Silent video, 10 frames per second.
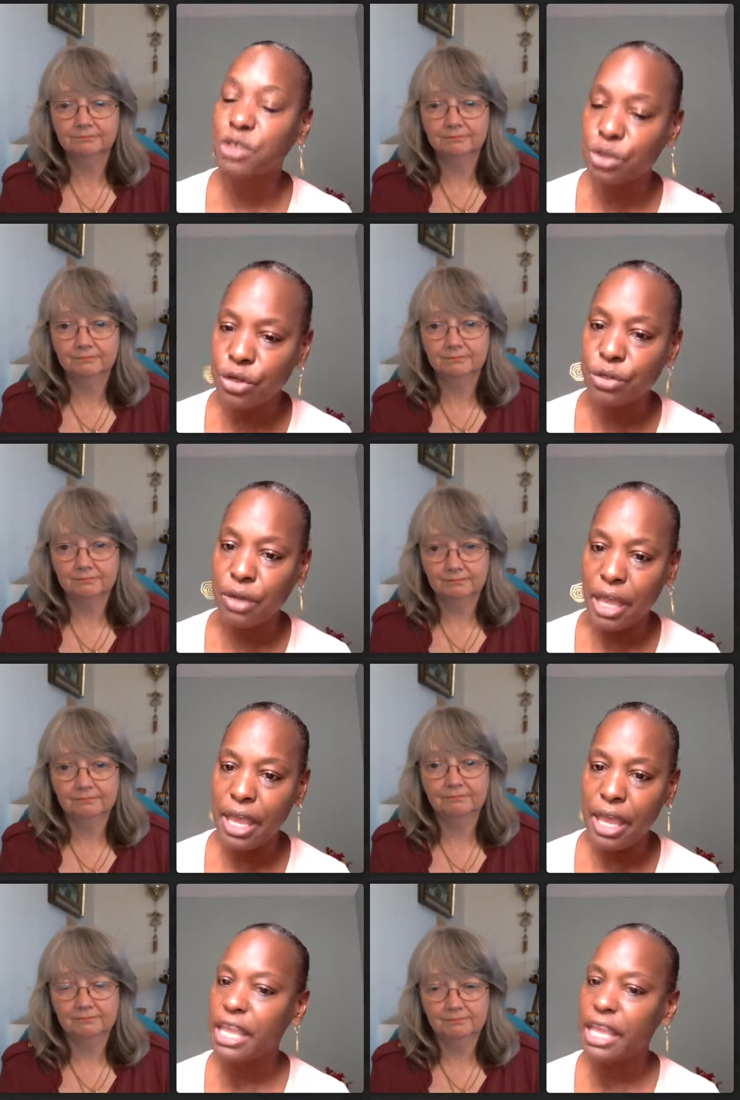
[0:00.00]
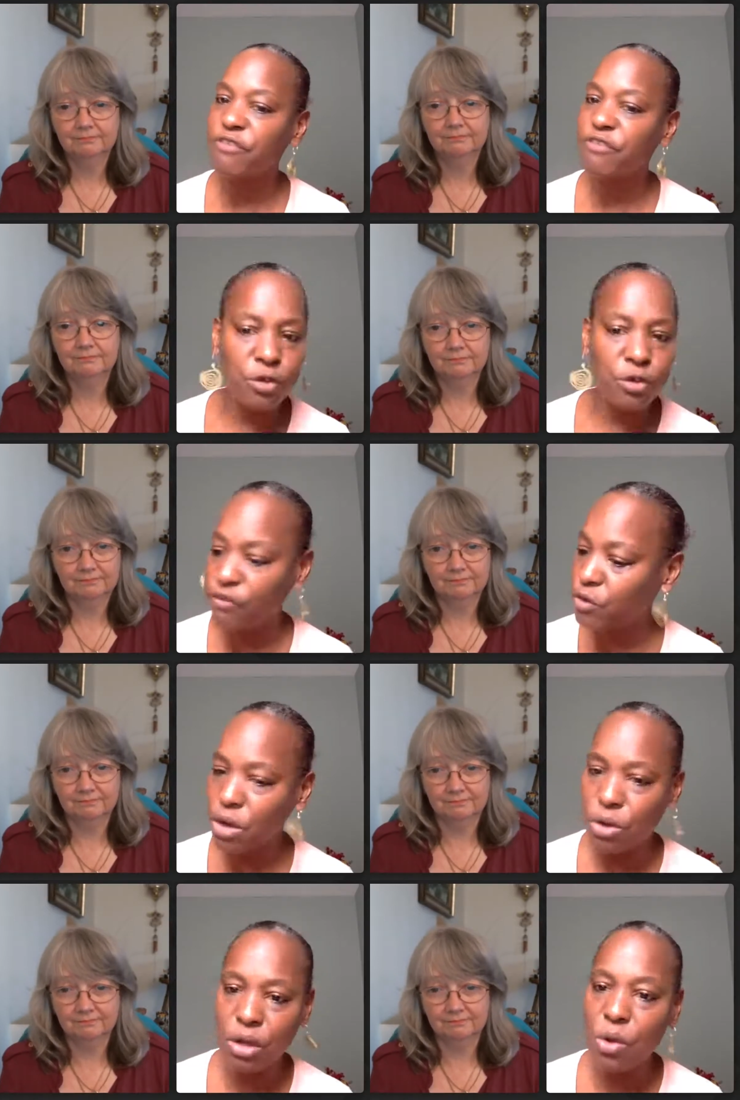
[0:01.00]
Speaker 1: sure you can. And if you if
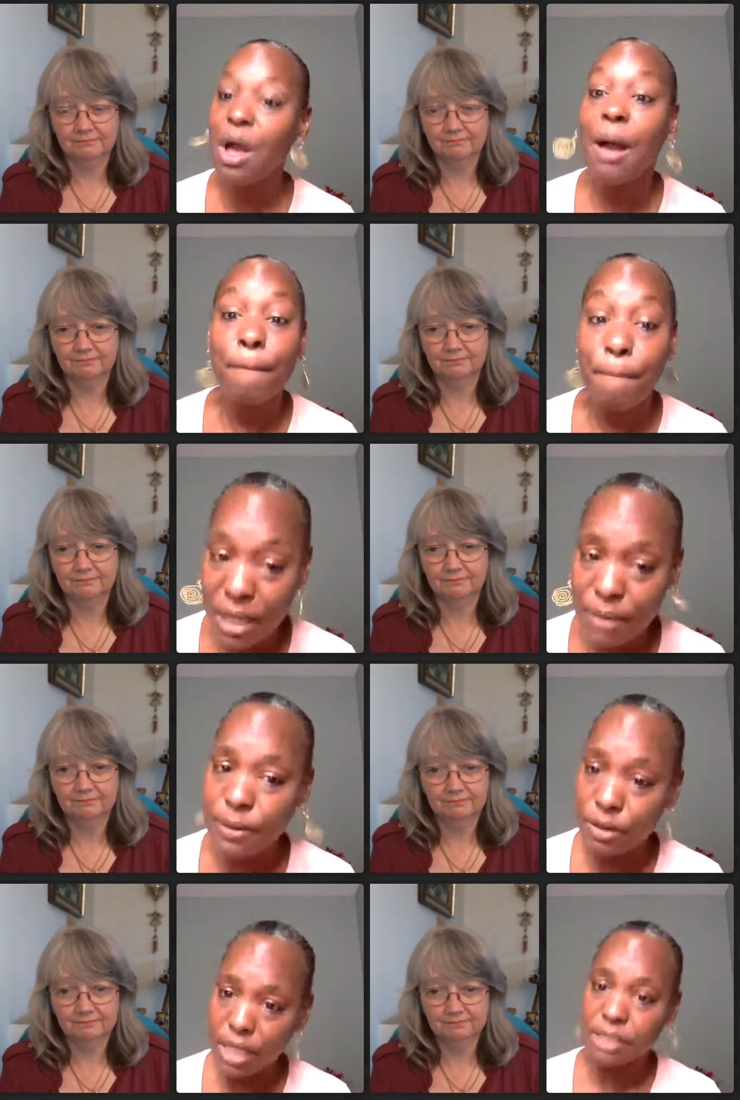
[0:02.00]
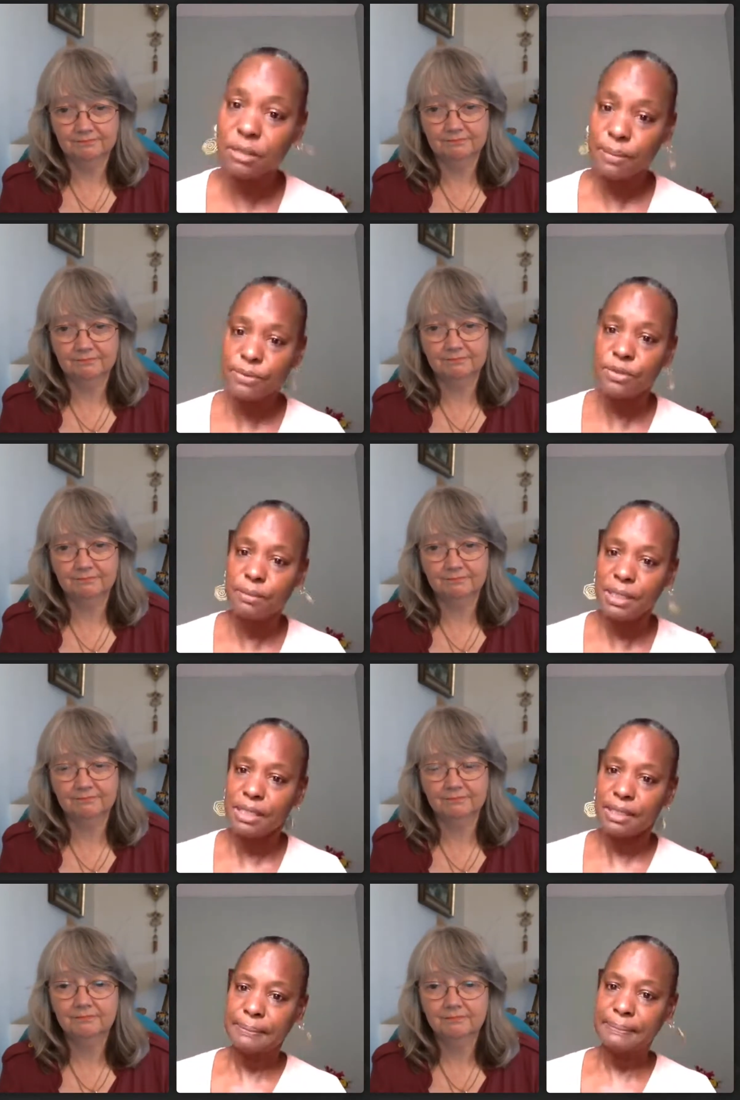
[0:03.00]
you don't go, maybe you're not supposed to be
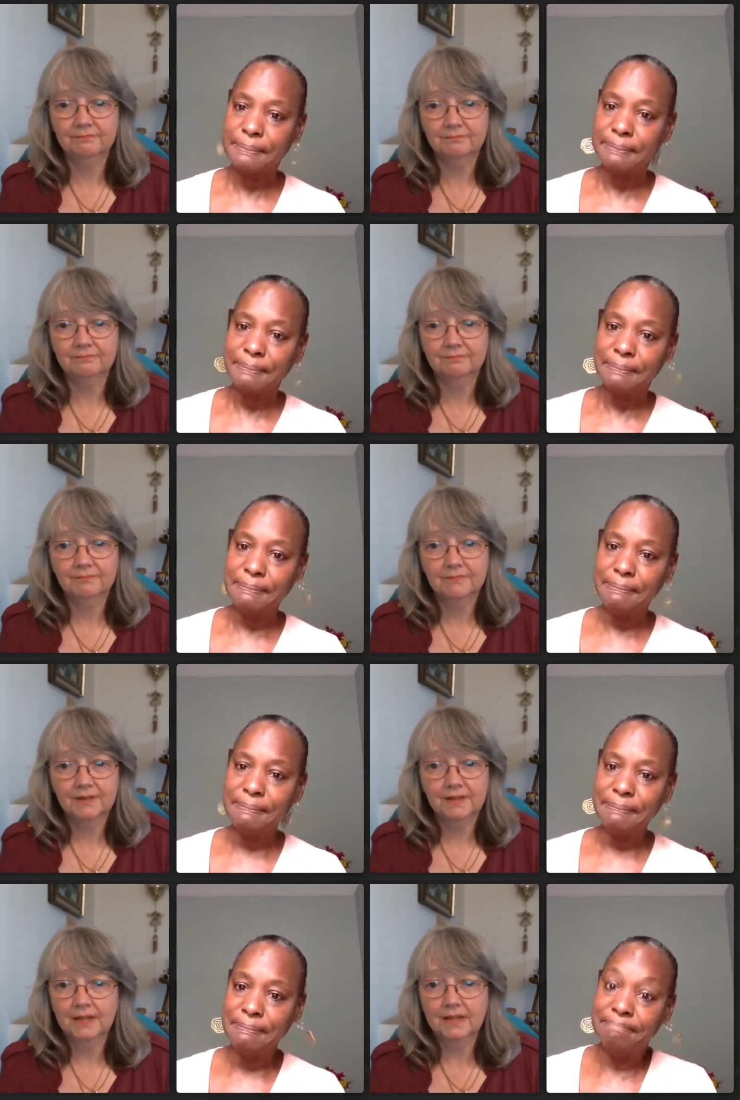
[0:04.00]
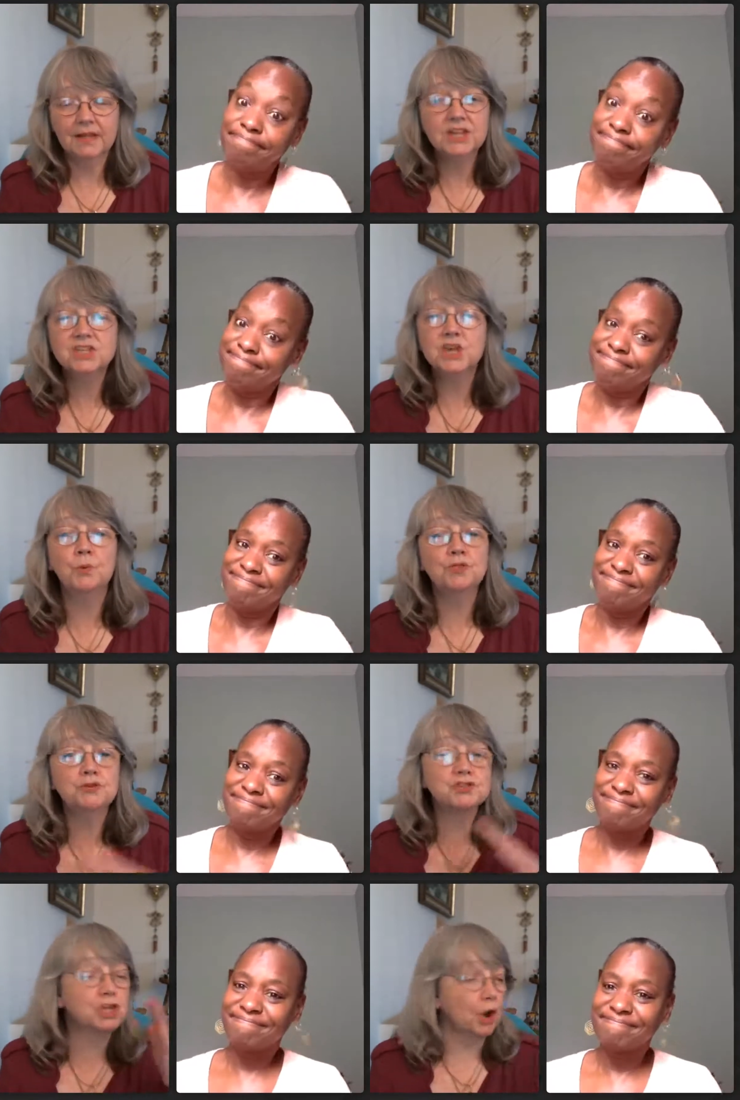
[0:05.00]
there.
Speaker 2: It, it, whether
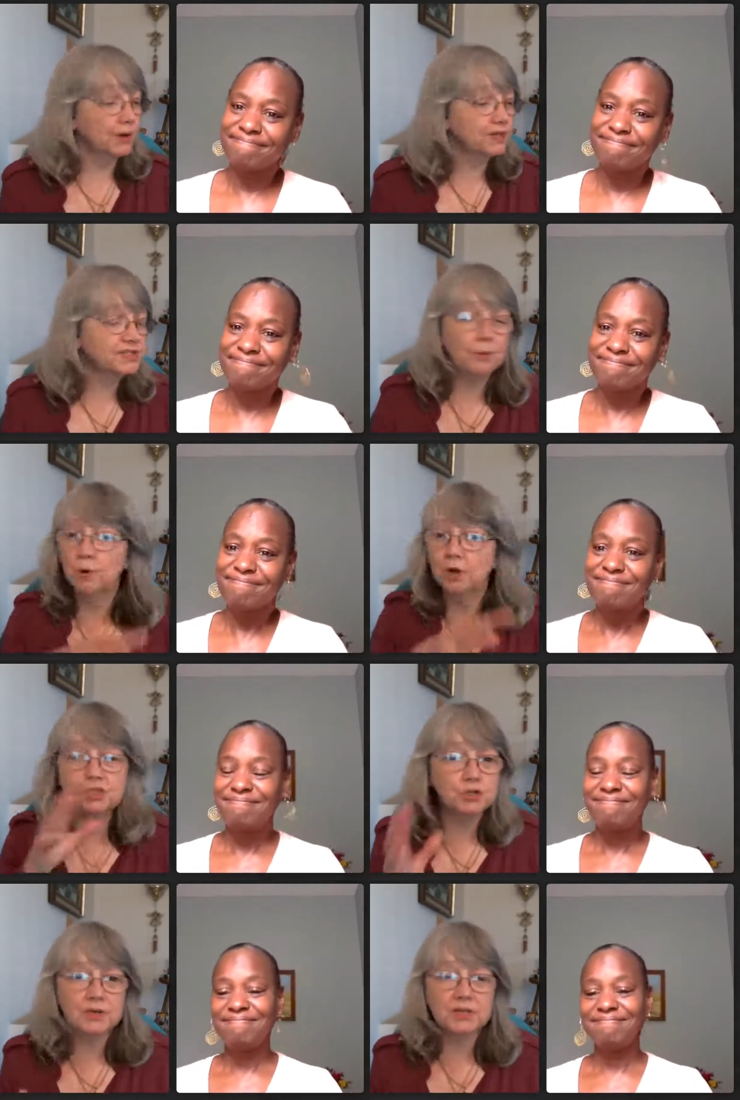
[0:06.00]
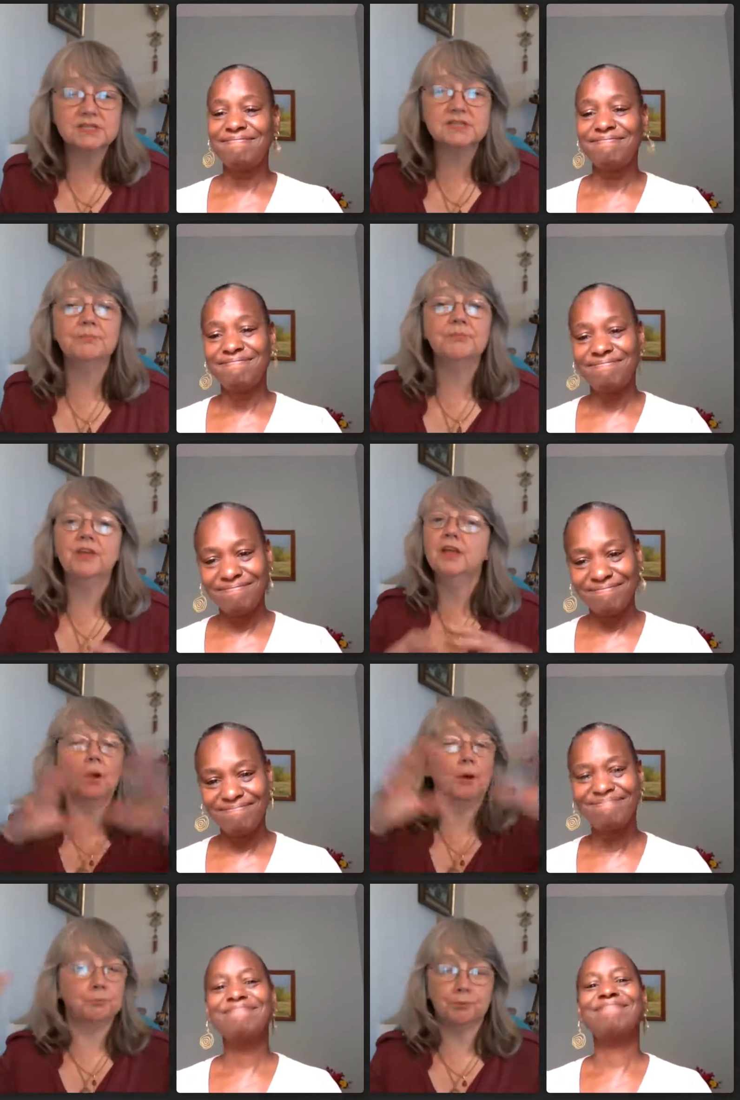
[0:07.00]
it's going somewhere, doing
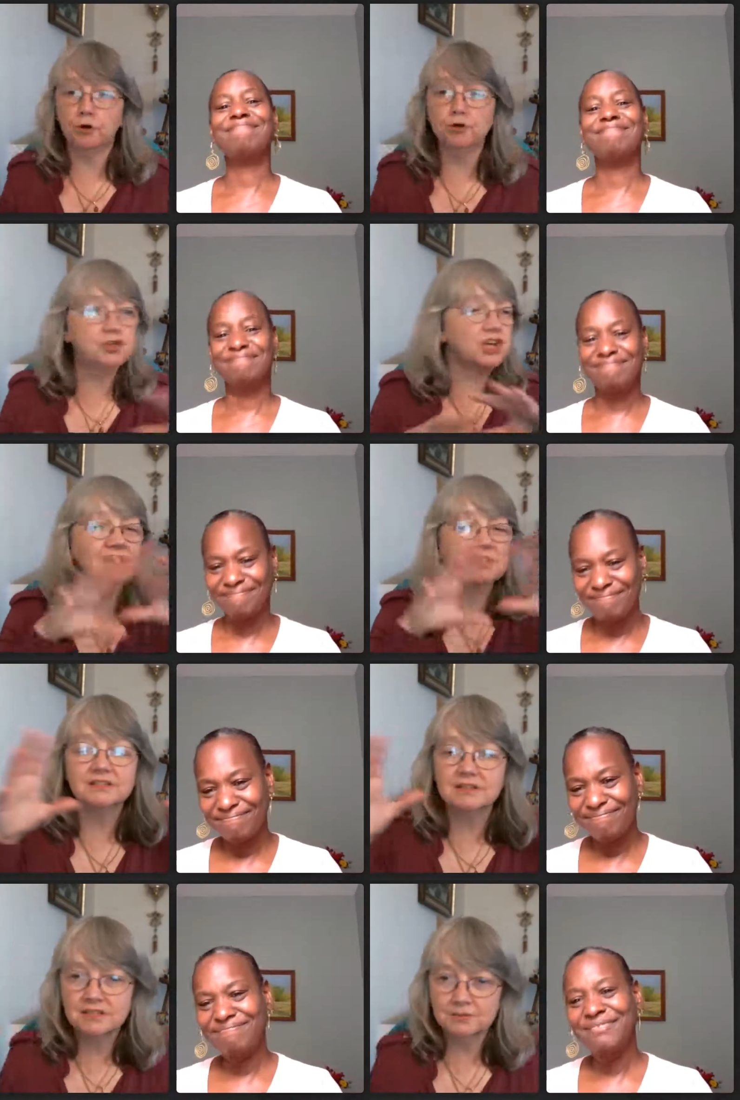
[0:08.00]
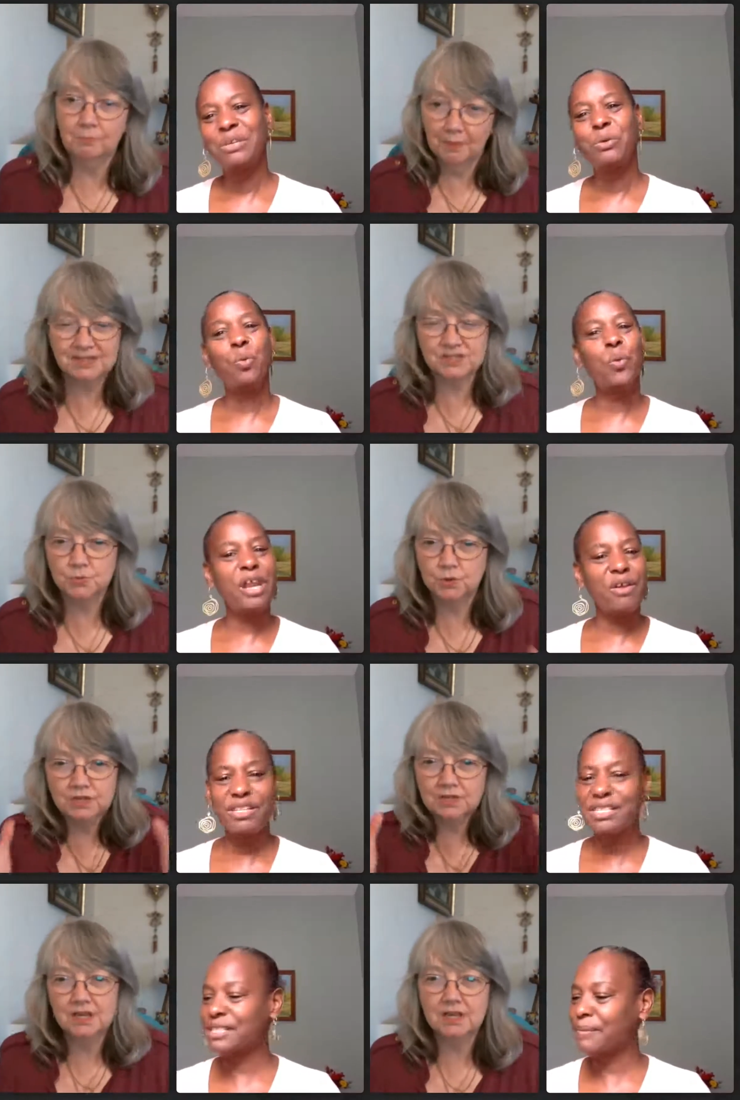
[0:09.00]
something, a project, it doesn't matter. Whatever, it
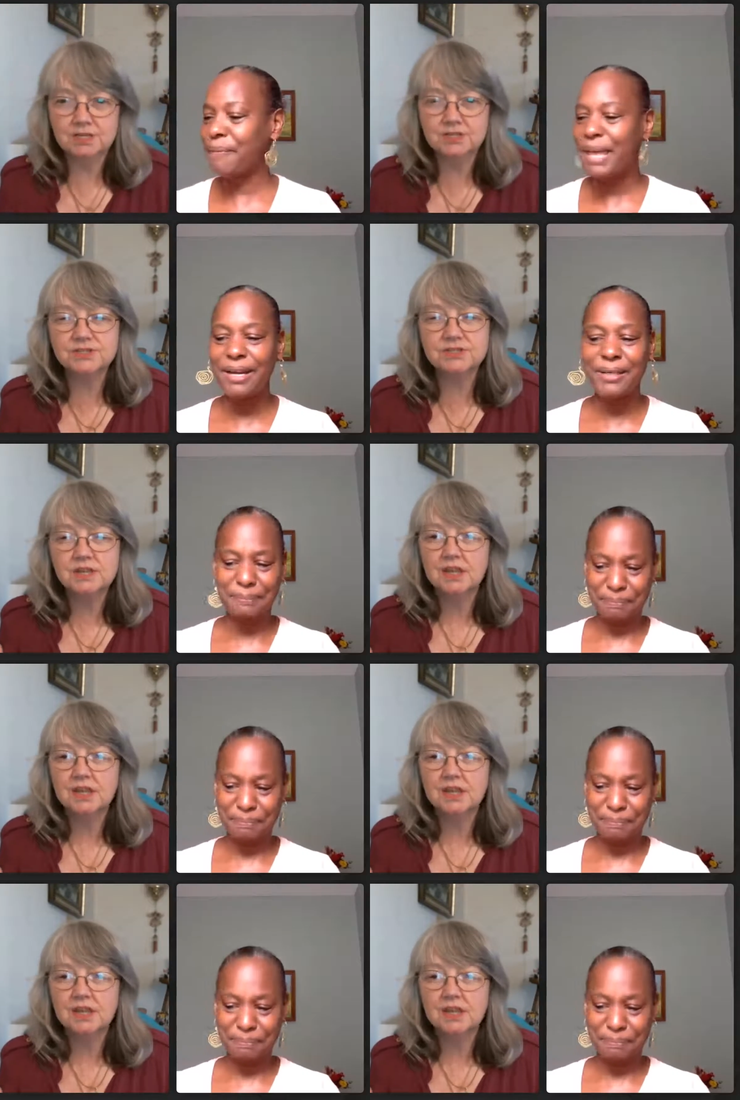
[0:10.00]
doesn't matter.